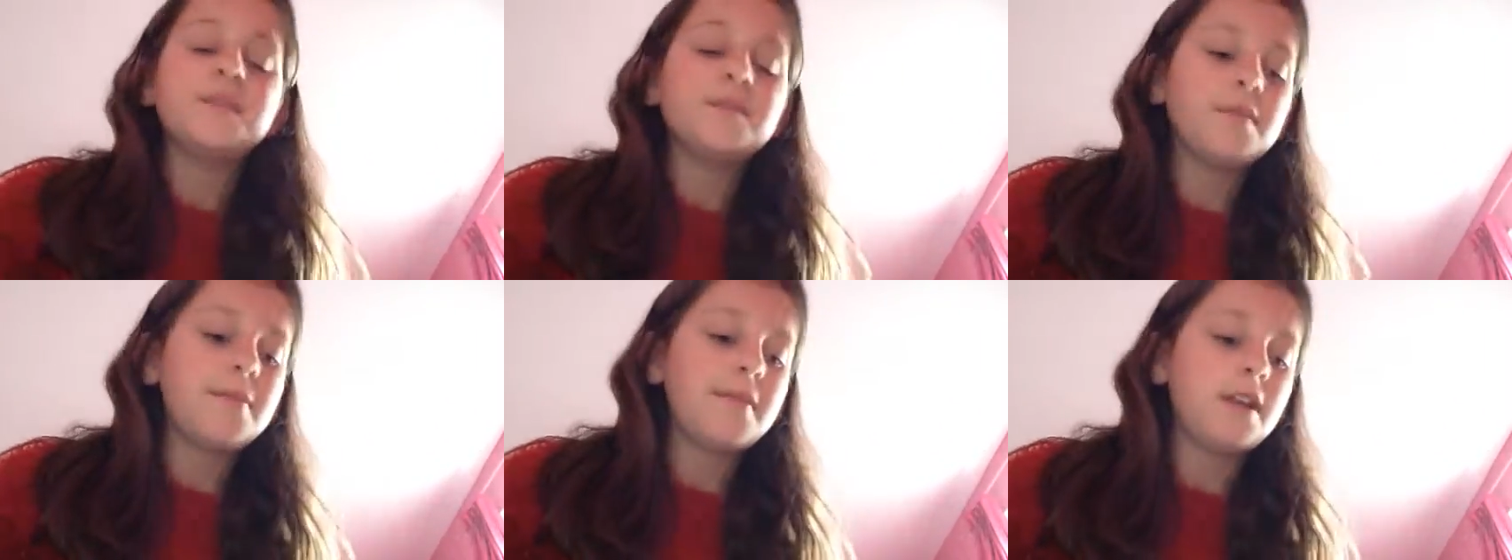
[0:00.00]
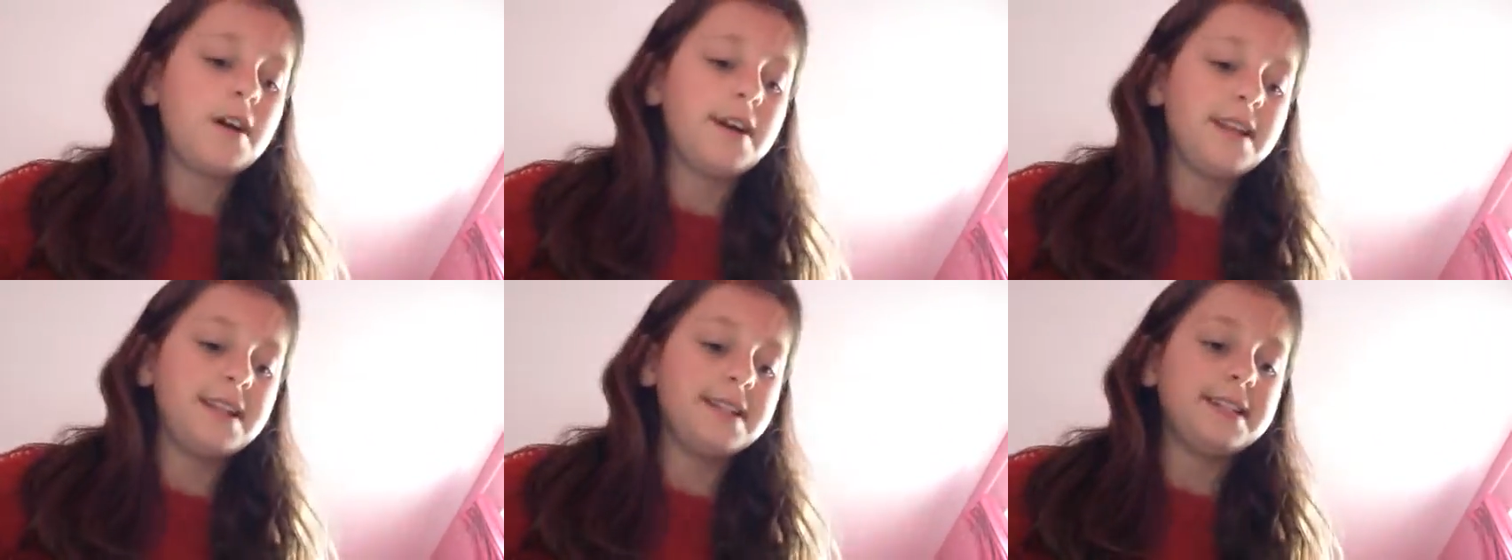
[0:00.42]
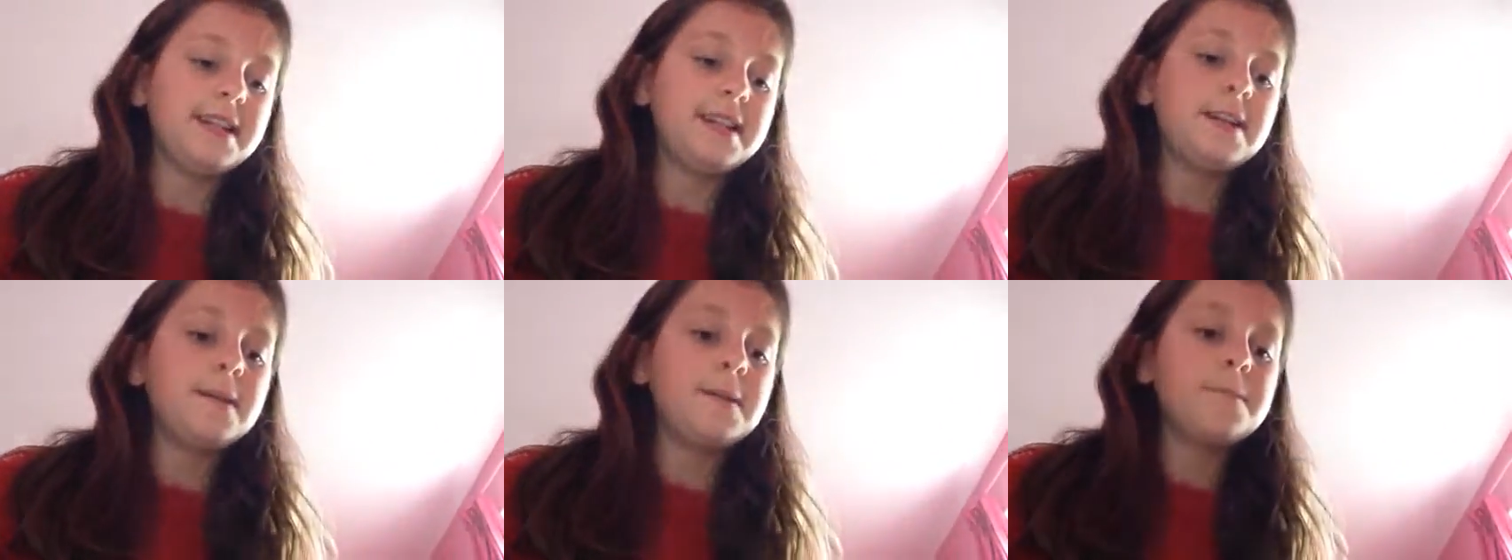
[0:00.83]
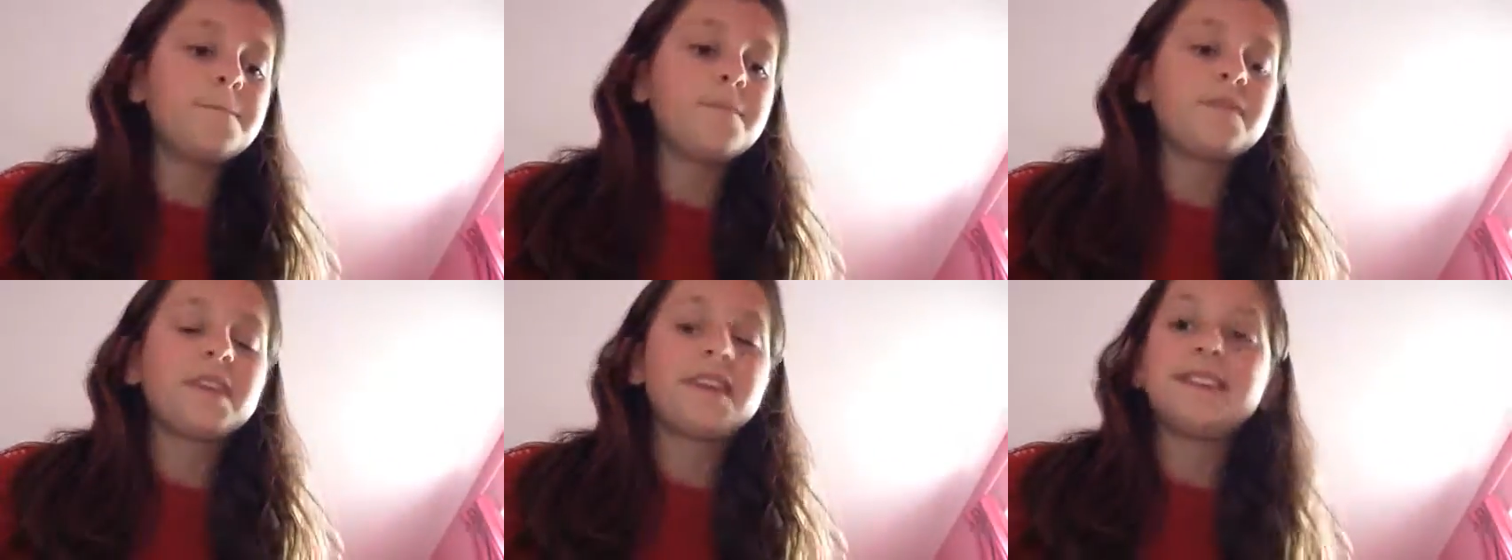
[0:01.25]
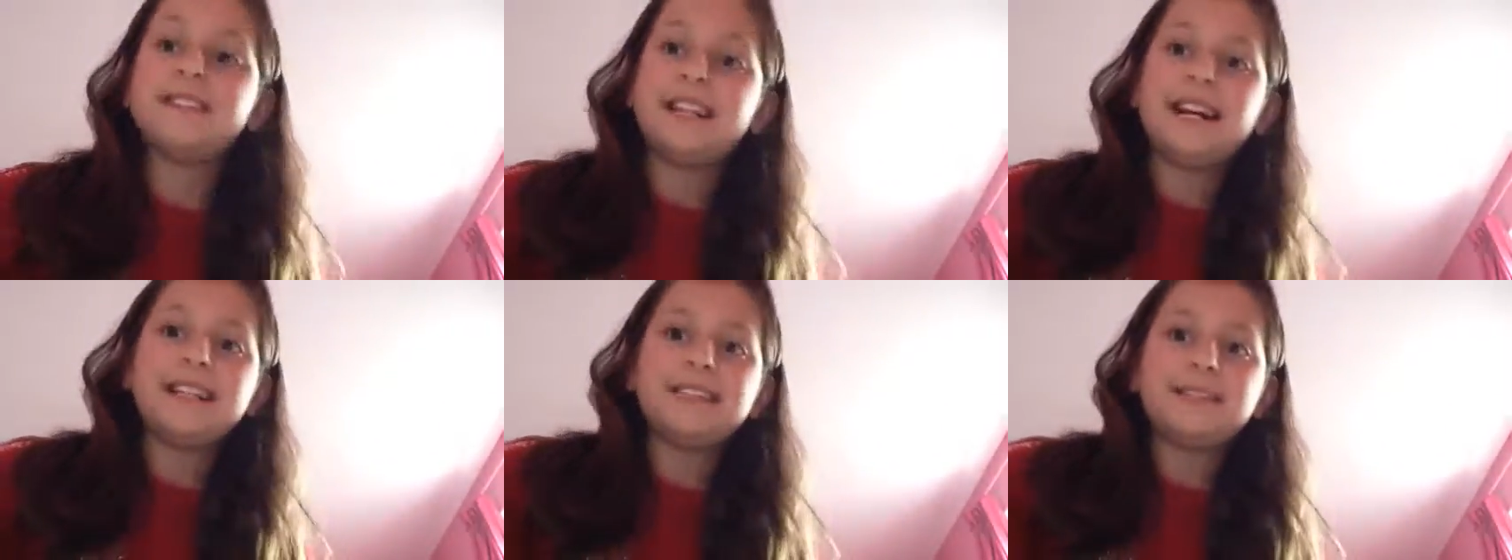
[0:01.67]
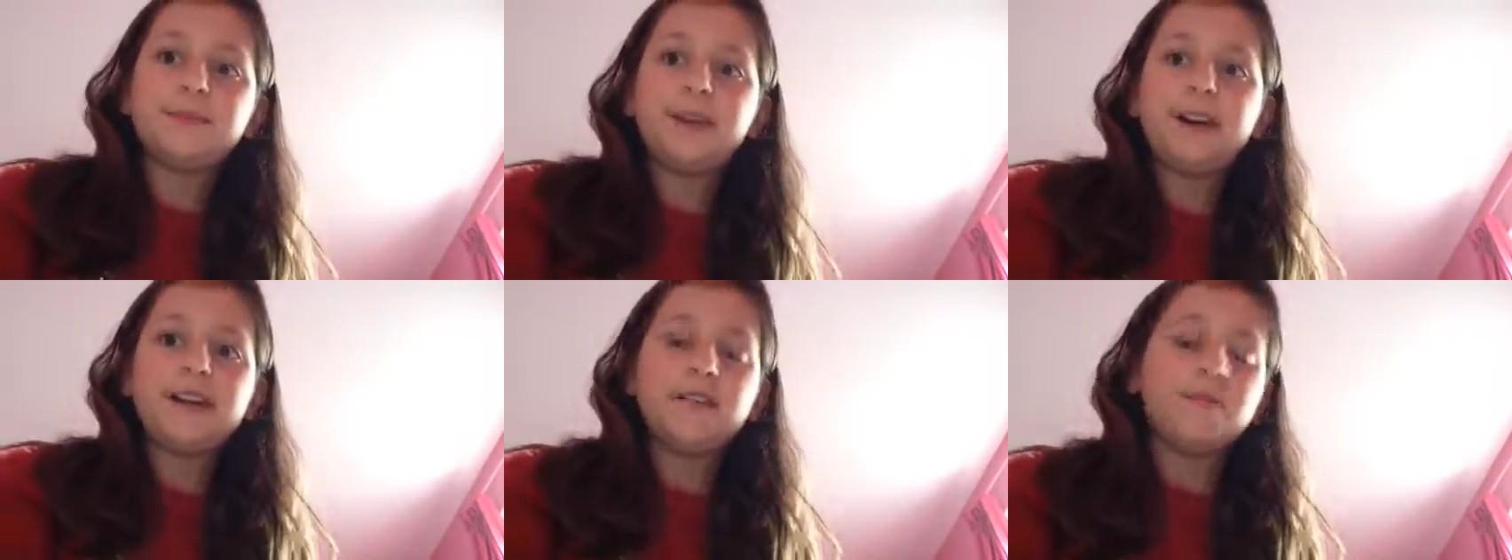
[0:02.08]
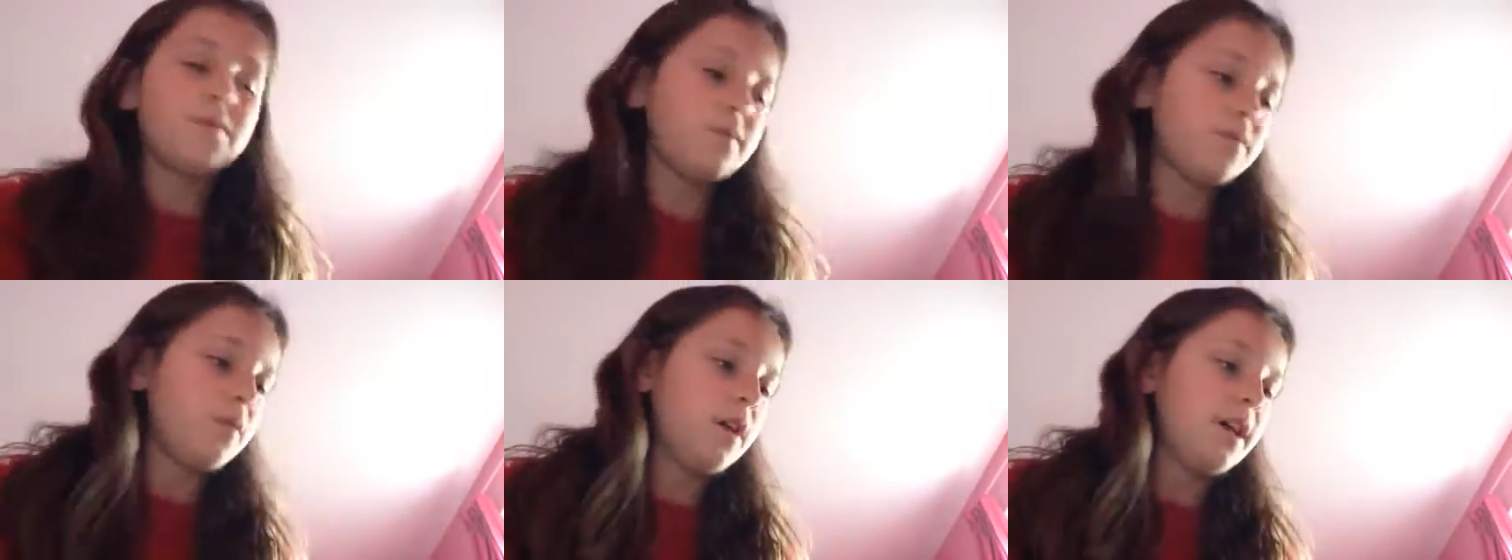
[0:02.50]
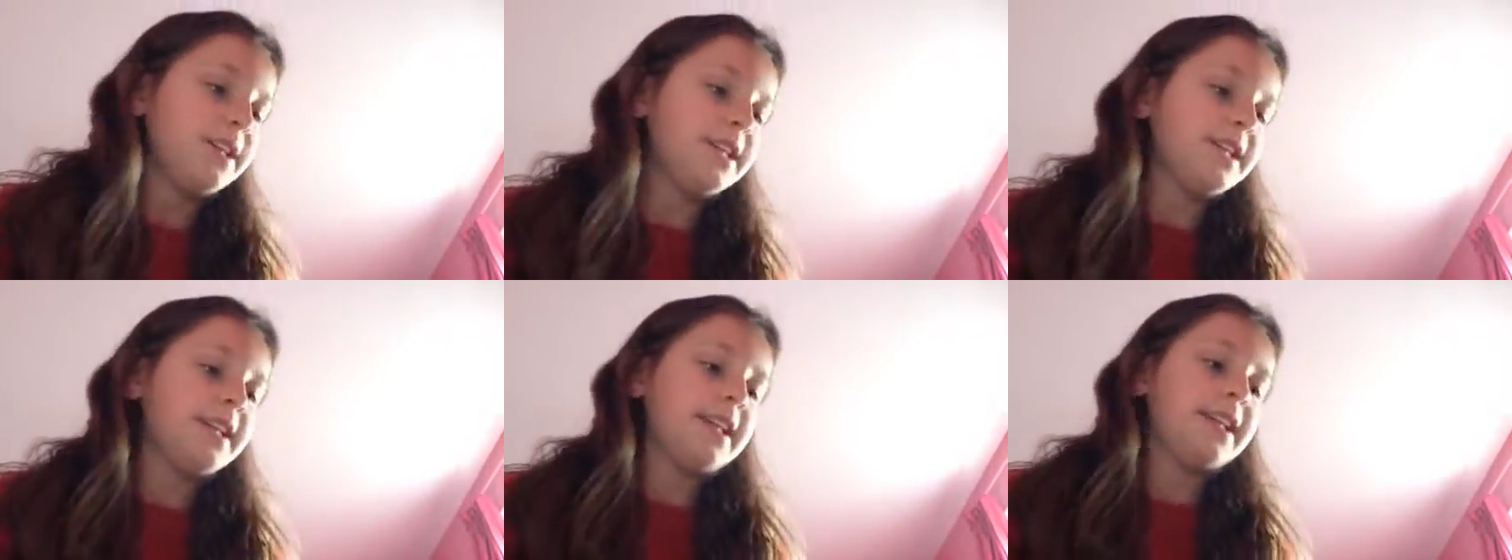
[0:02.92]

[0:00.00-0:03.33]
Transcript: replied Lizzie. So that's where what I did, and